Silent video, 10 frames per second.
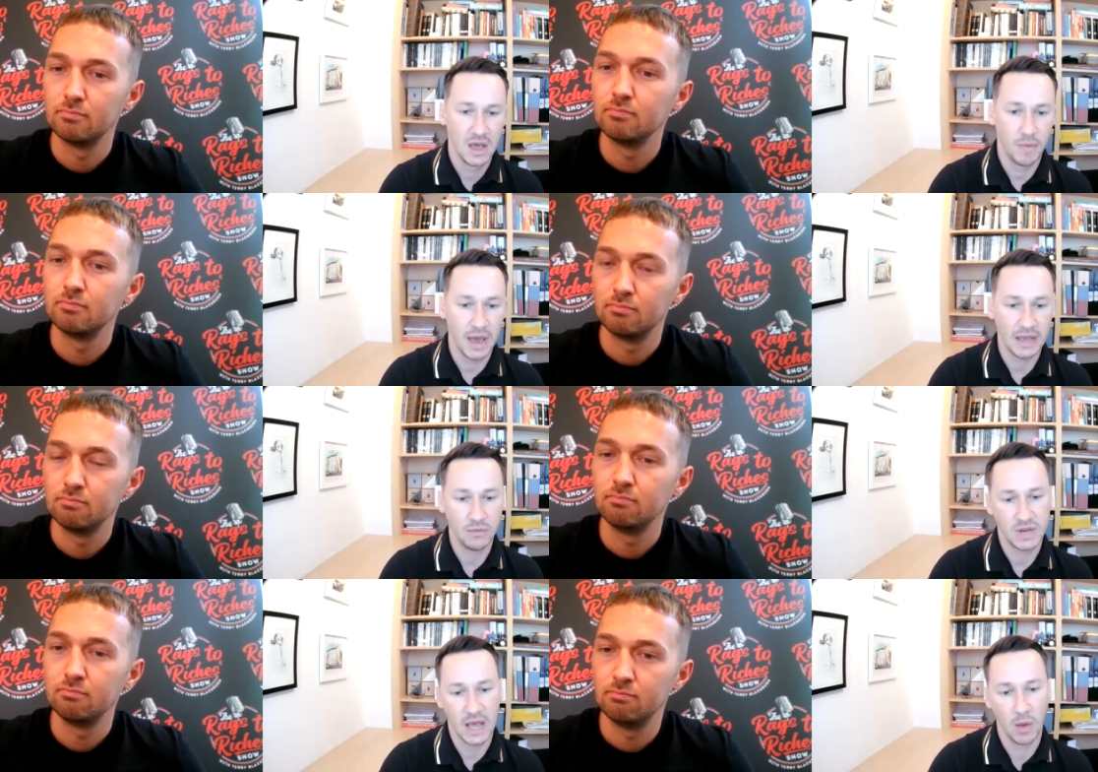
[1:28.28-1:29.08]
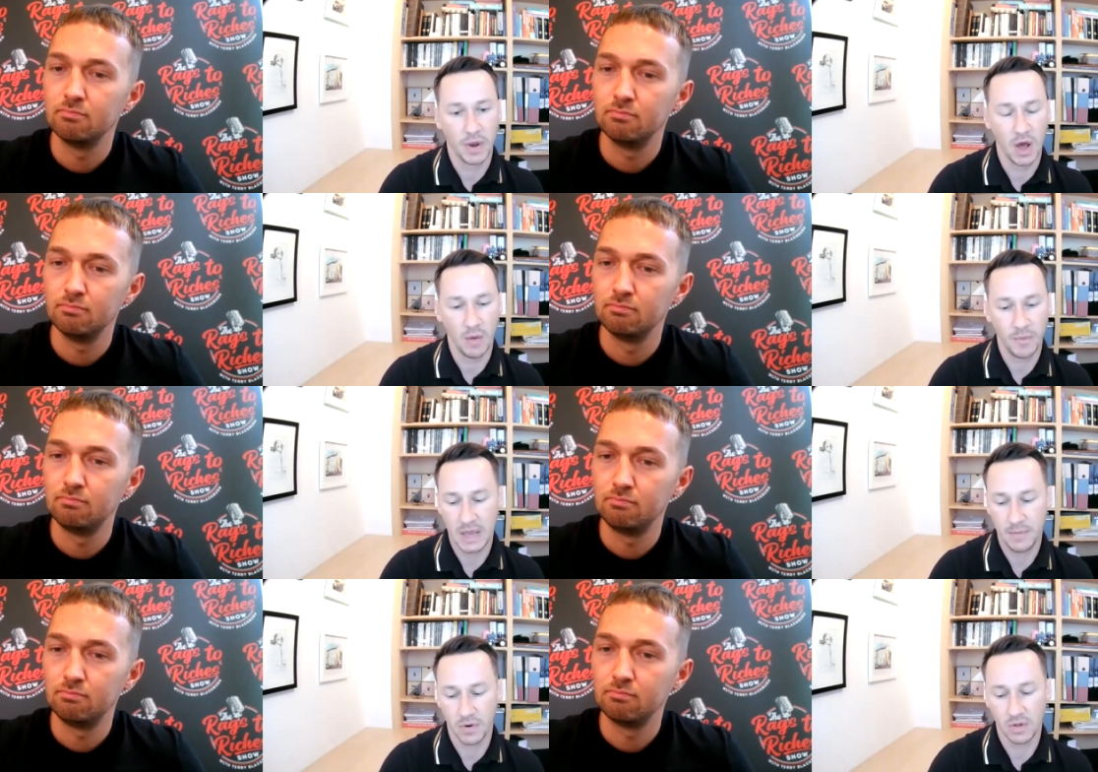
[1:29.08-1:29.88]
Speaker 1: but he would help a lot of
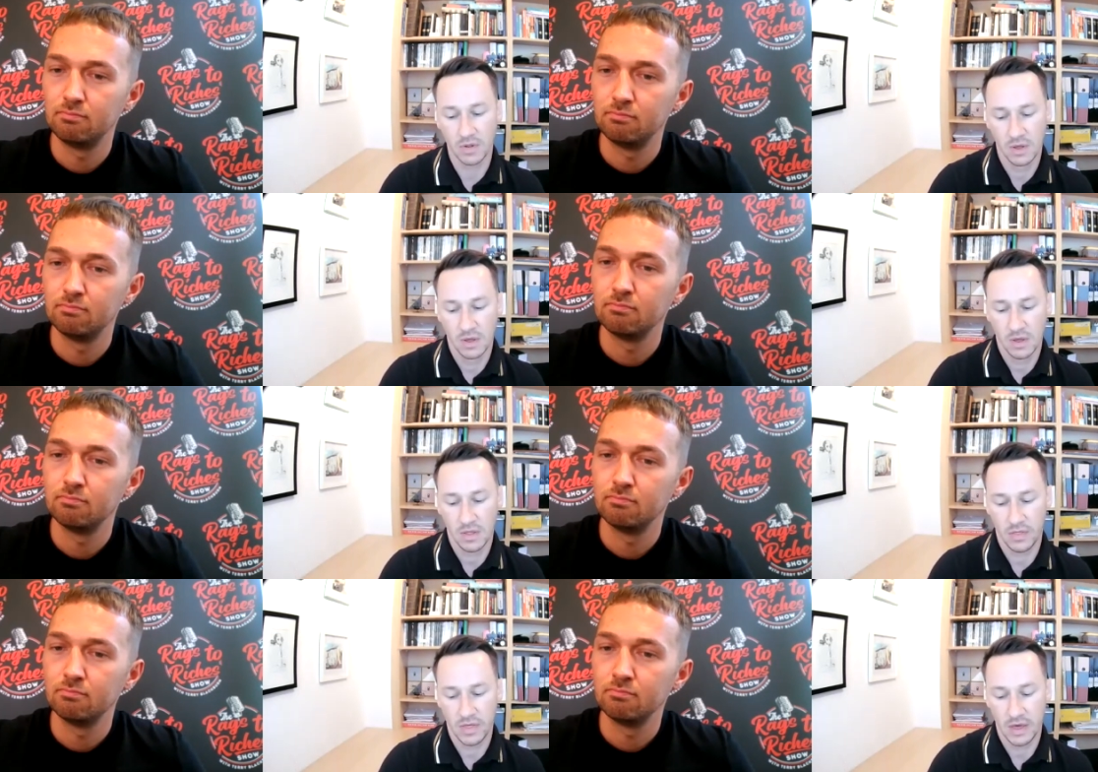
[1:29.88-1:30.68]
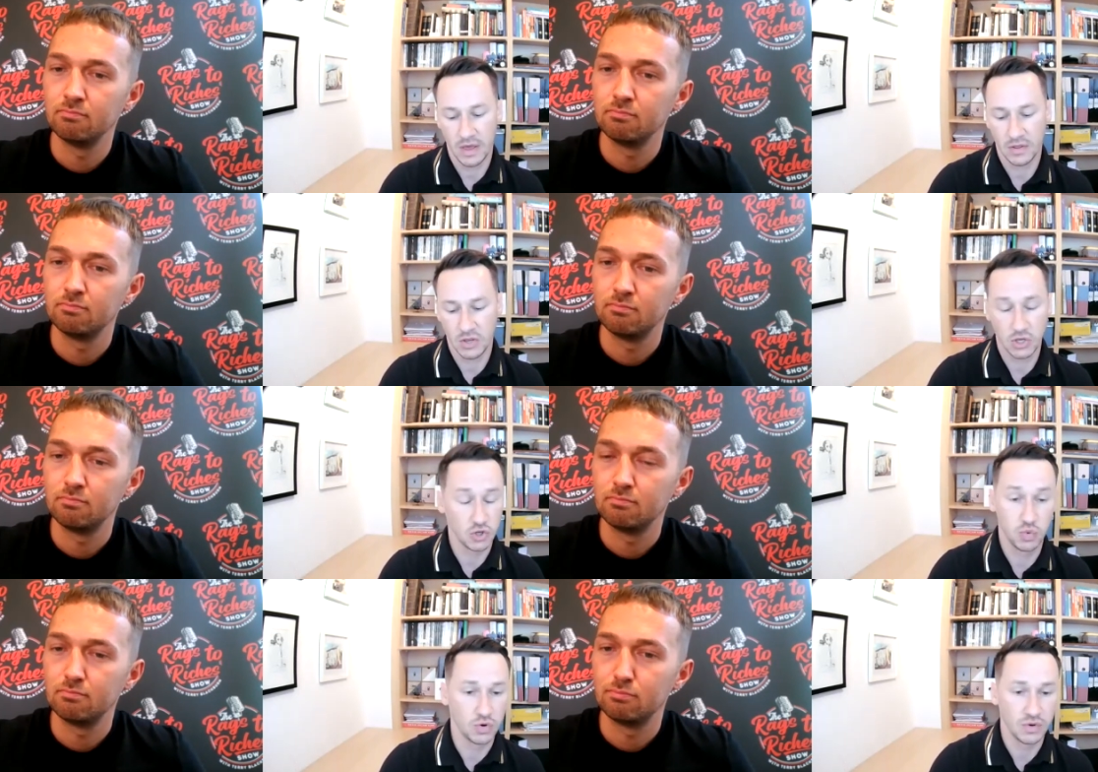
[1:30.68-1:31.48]
people that you
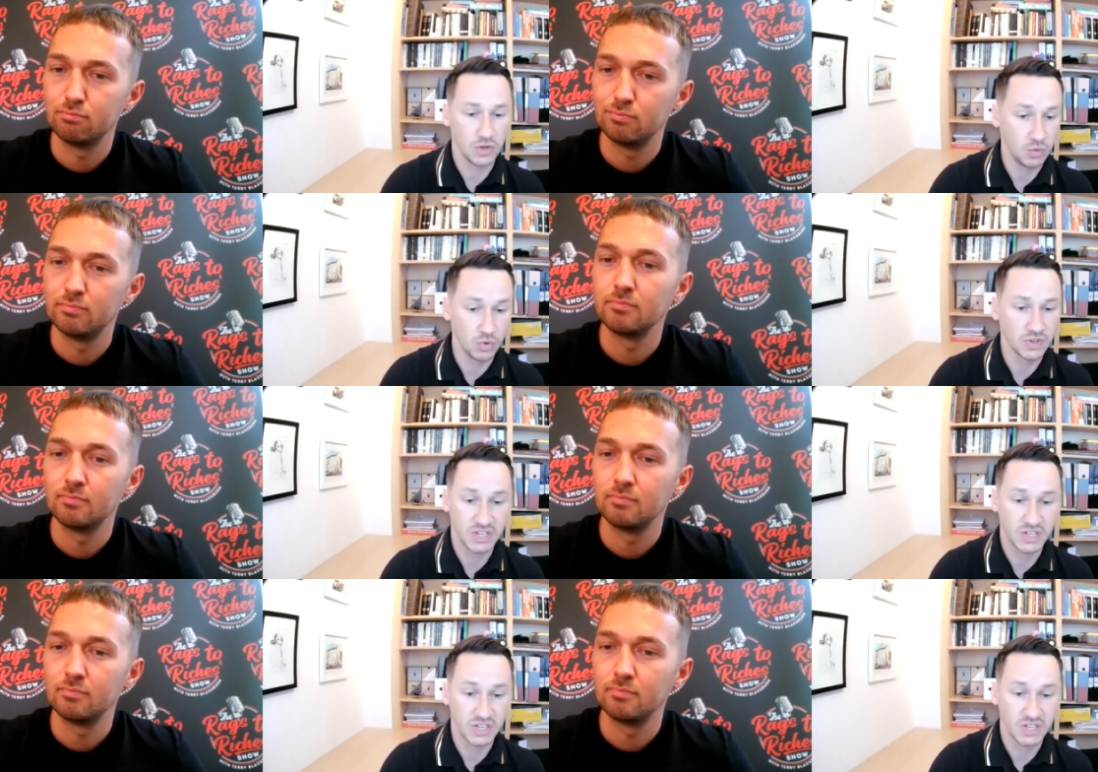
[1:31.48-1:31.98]
just wouldn't, you wouldn't